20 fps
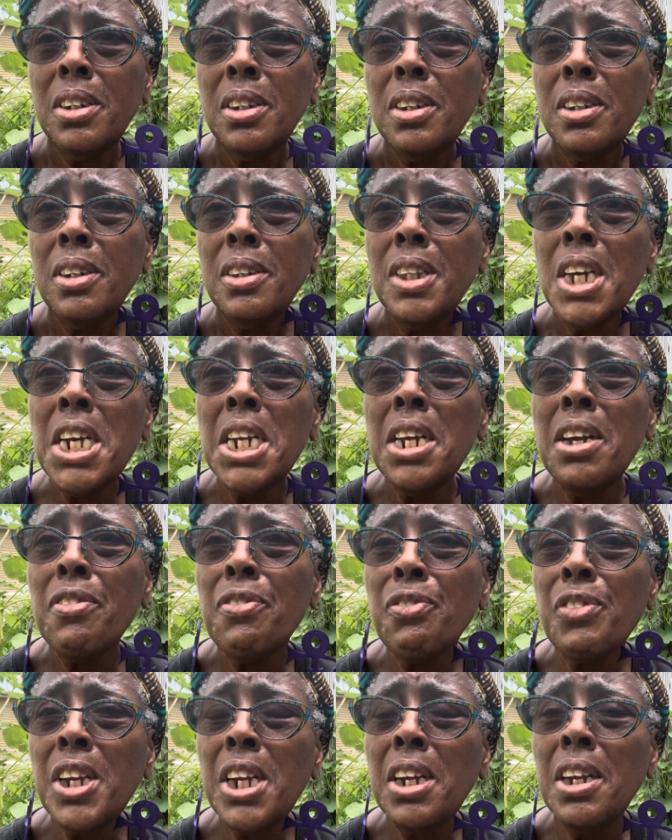They didn't
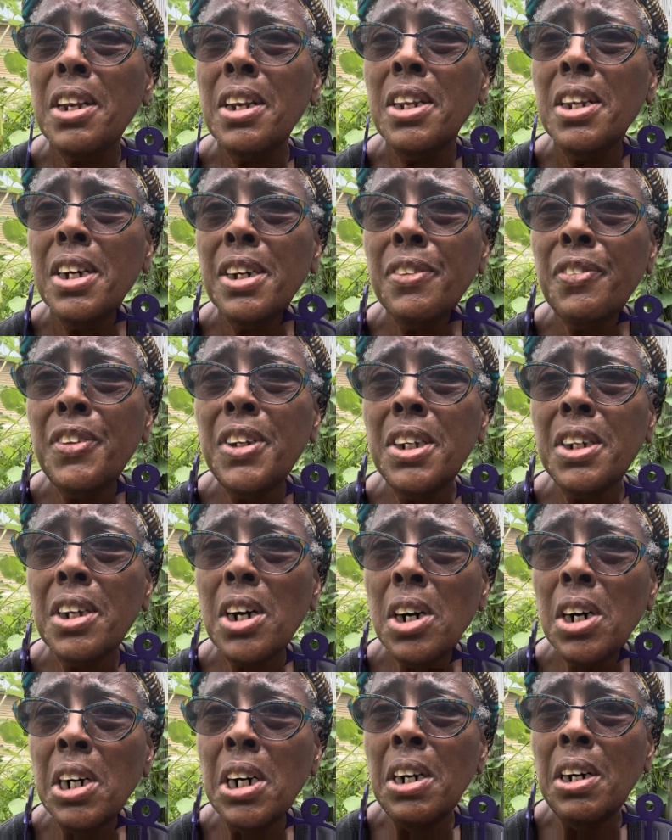think nothing
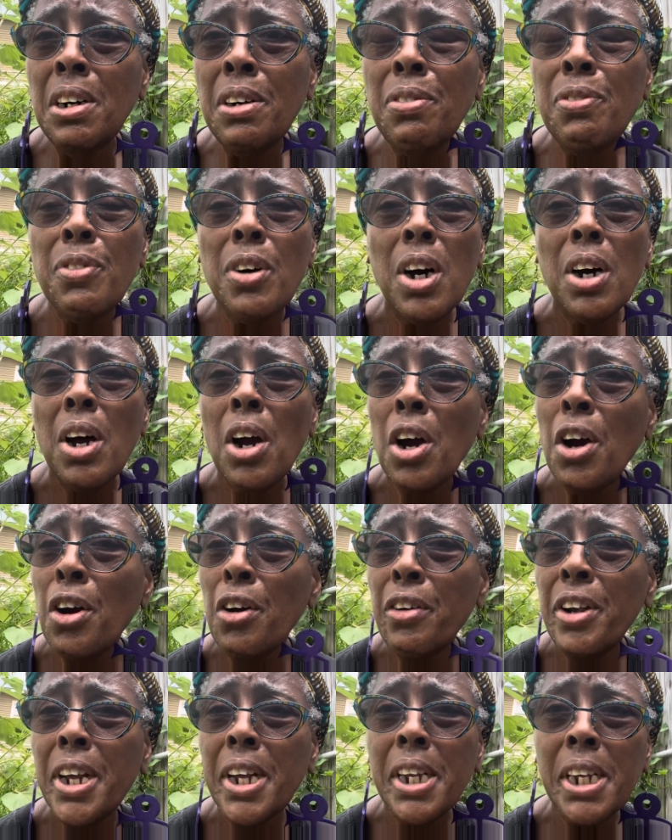of
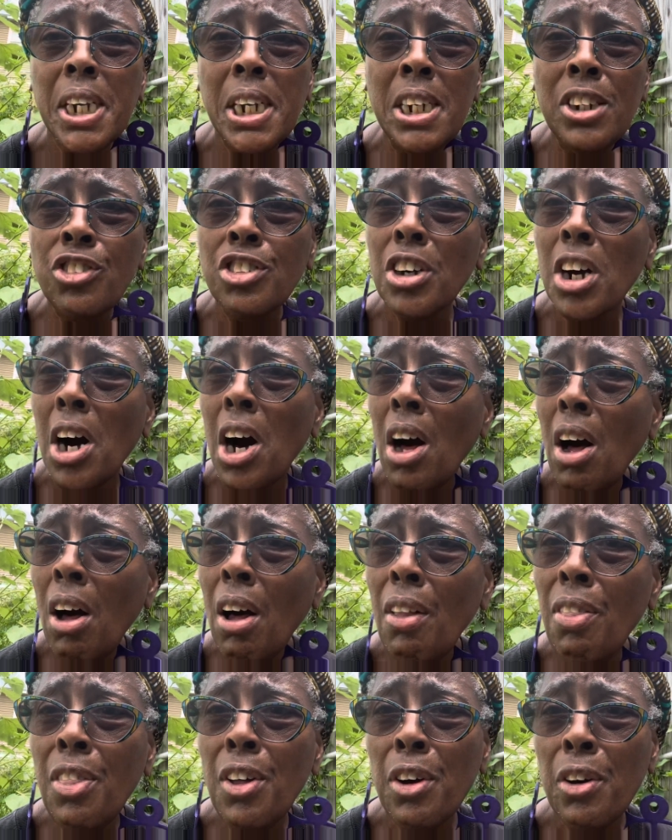hurting each
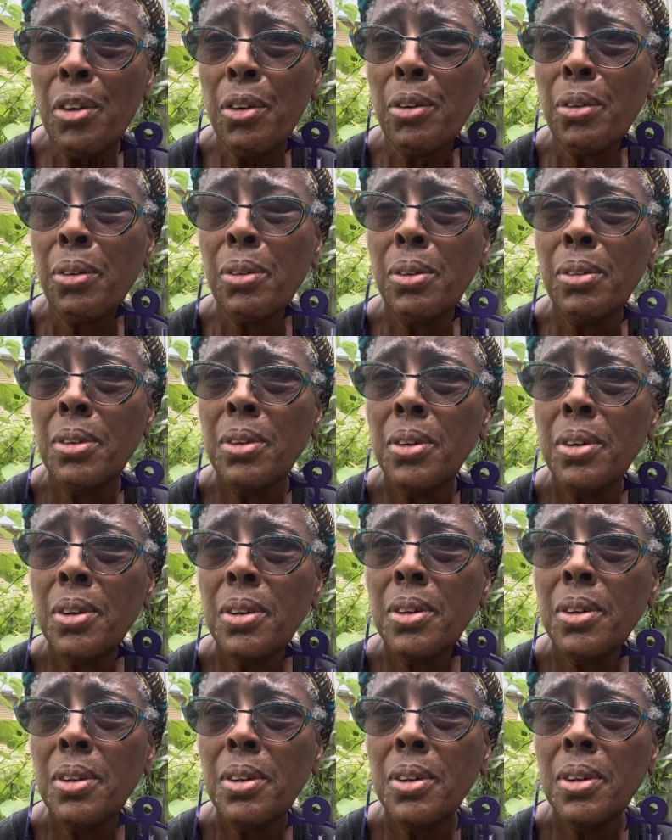other,
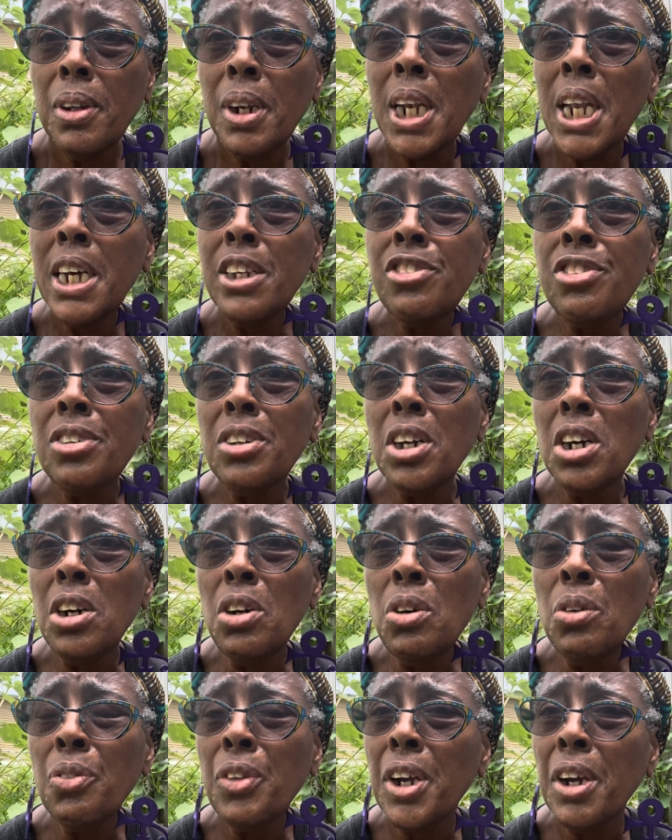less
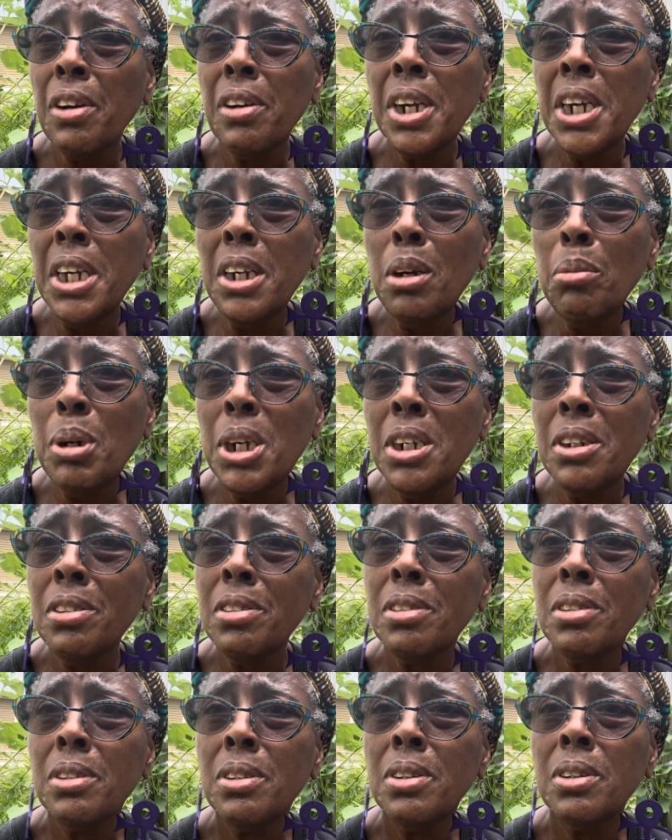alone their enemies.
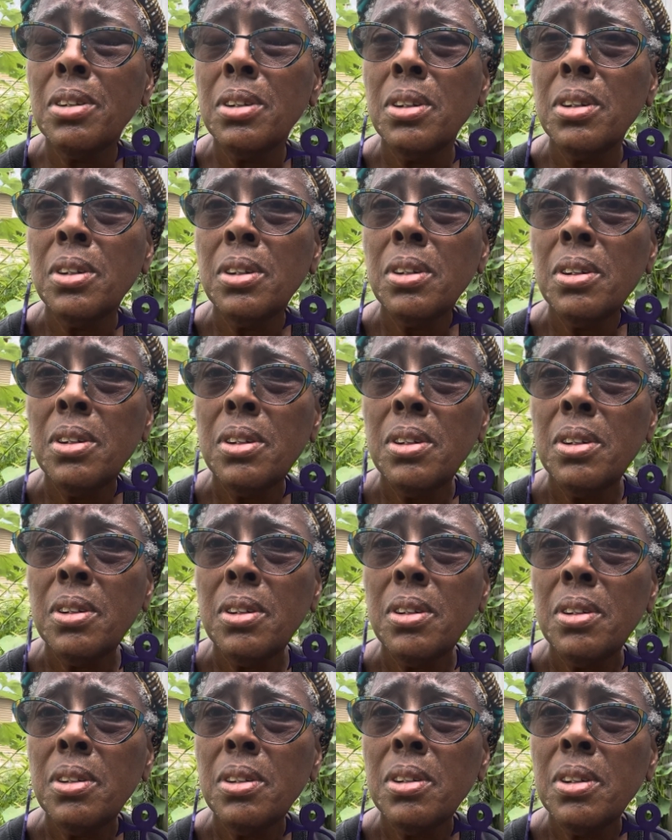
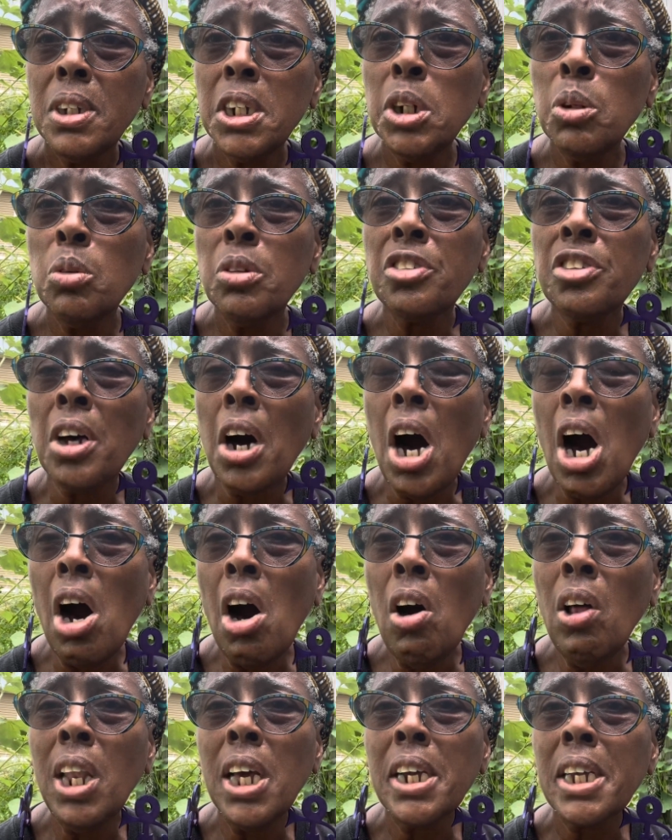It was
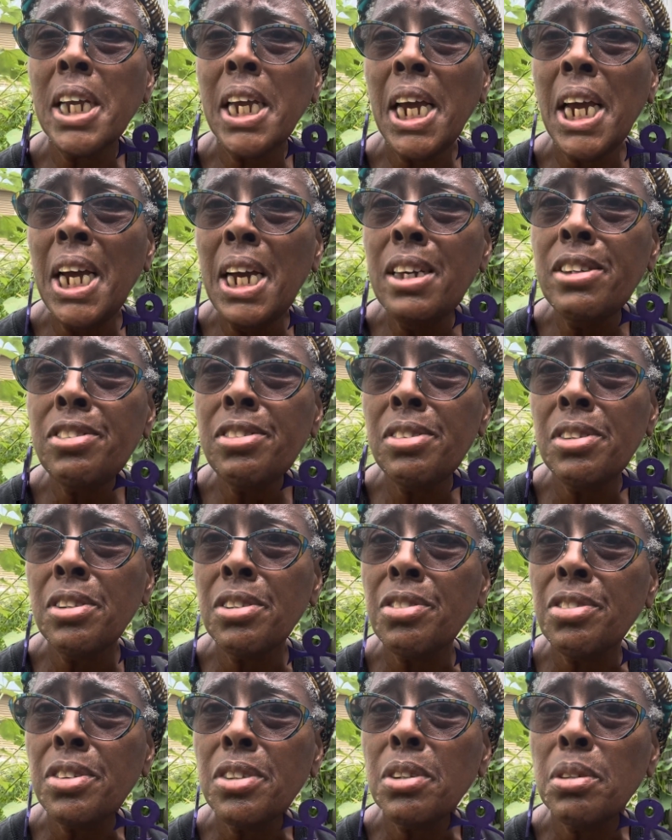all a caste
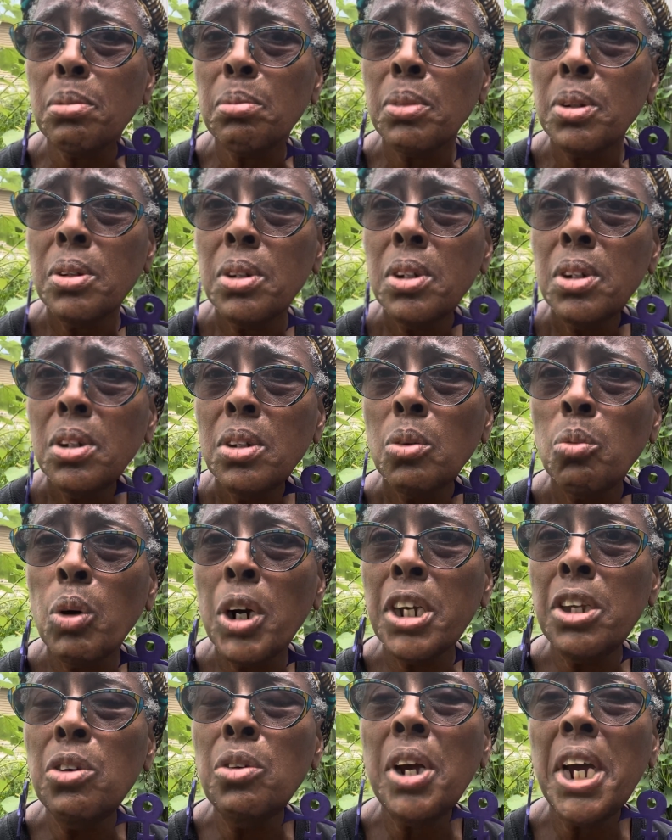system where
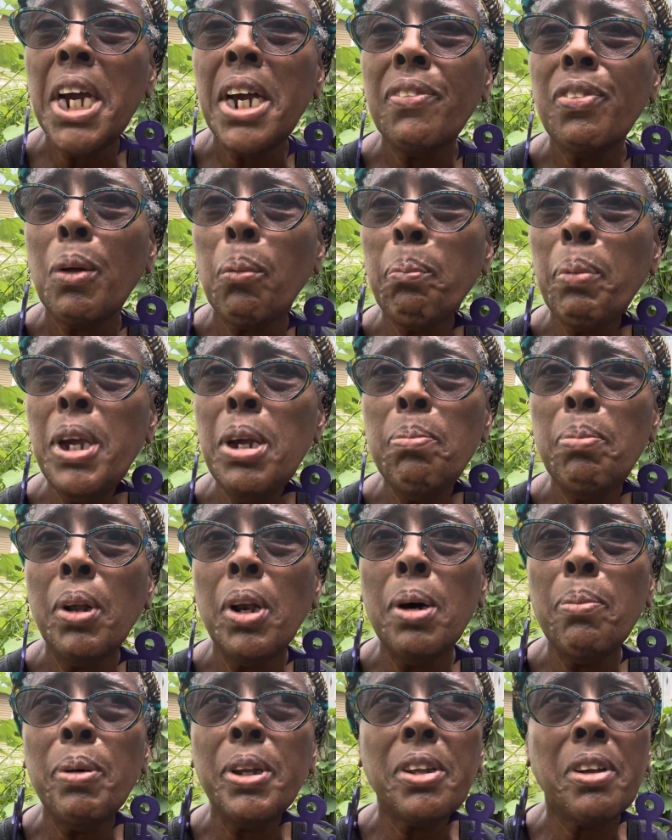you had the people up
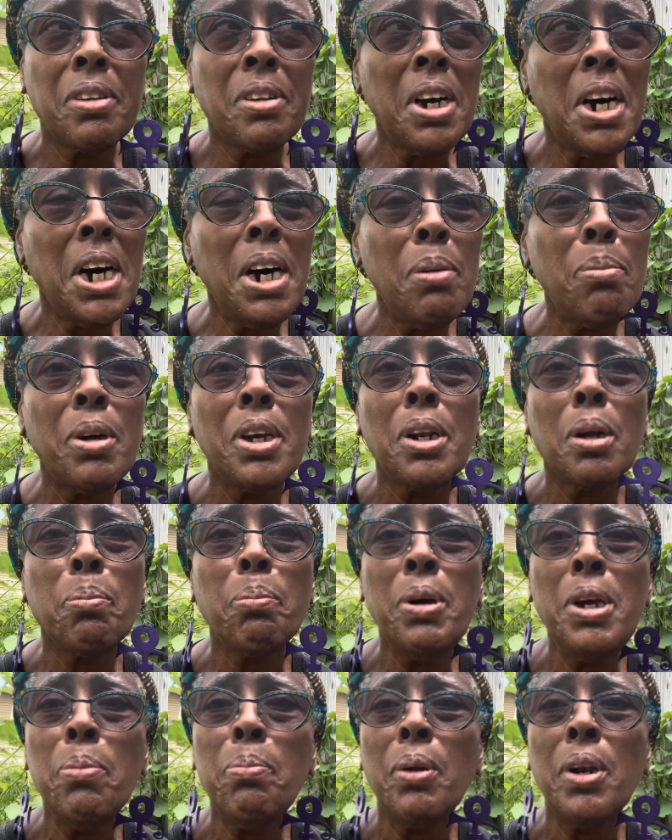at the top and the
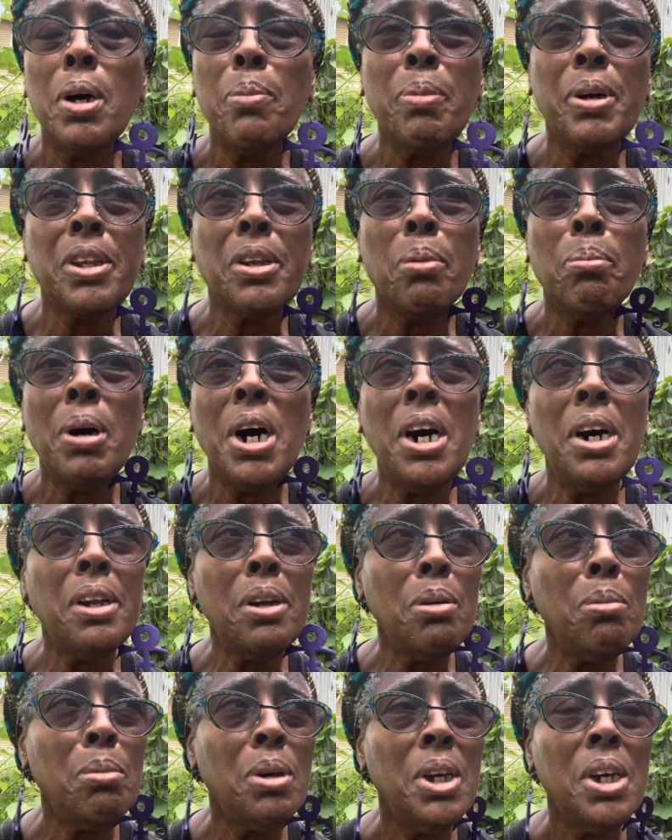people up at the bottom.
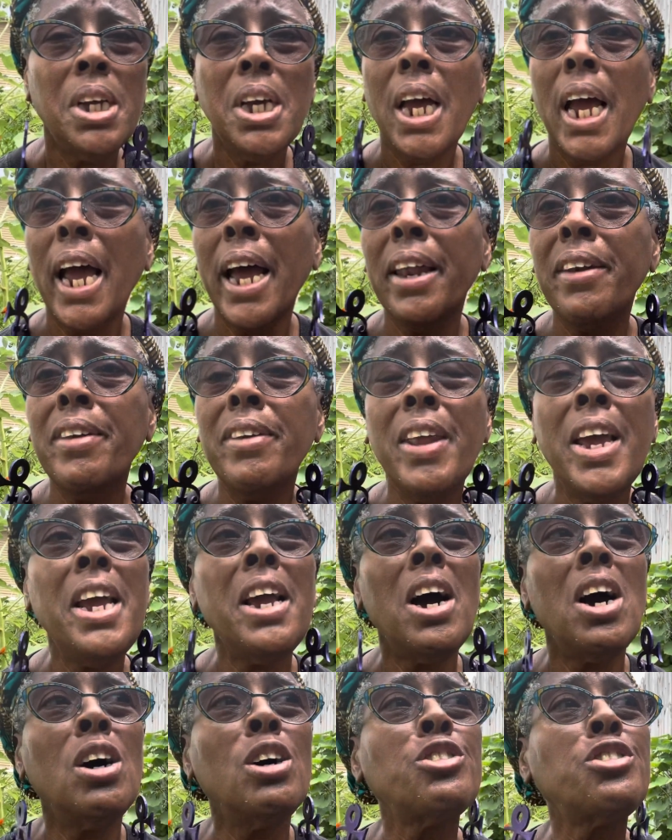And they
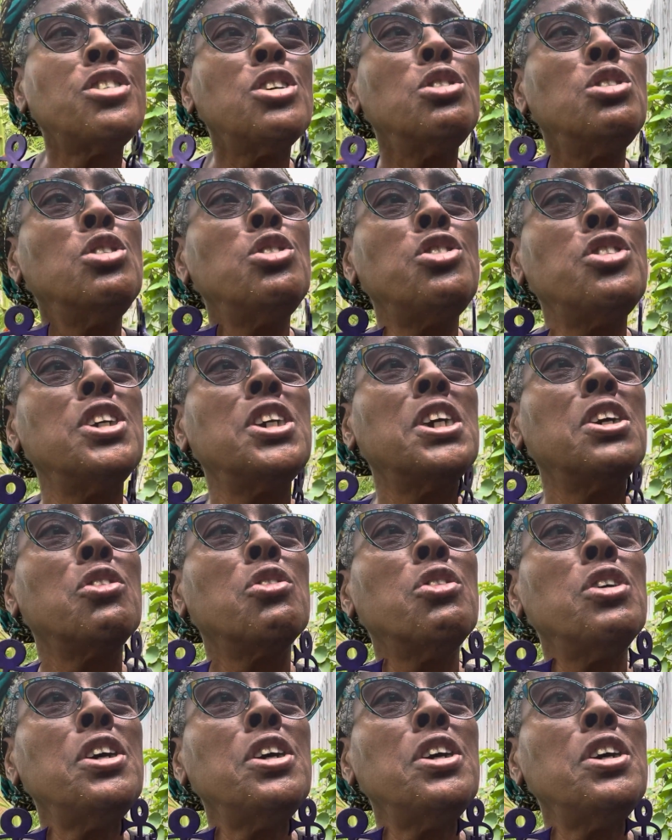also used to get rid